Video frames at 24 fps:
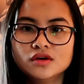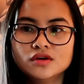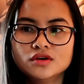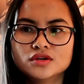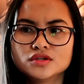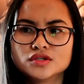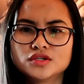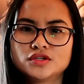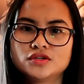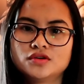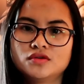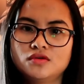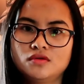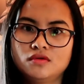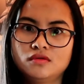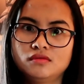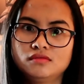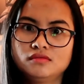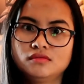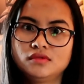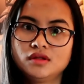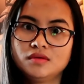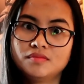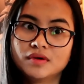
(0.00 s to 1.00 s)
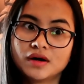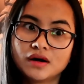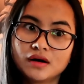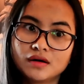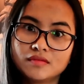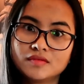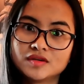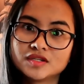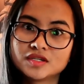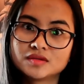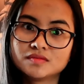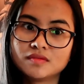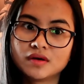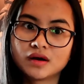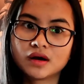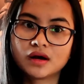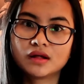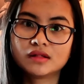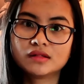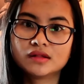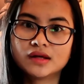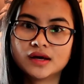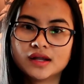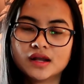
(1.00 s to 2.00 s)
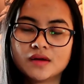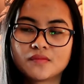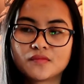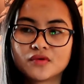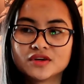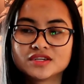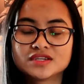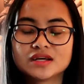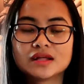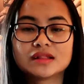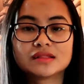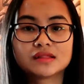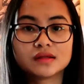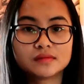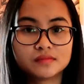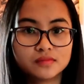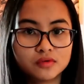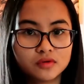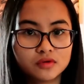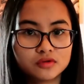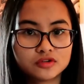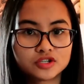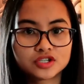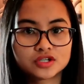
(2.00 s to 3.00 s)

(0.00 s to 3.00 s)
So, di ba, mas maganda na presentable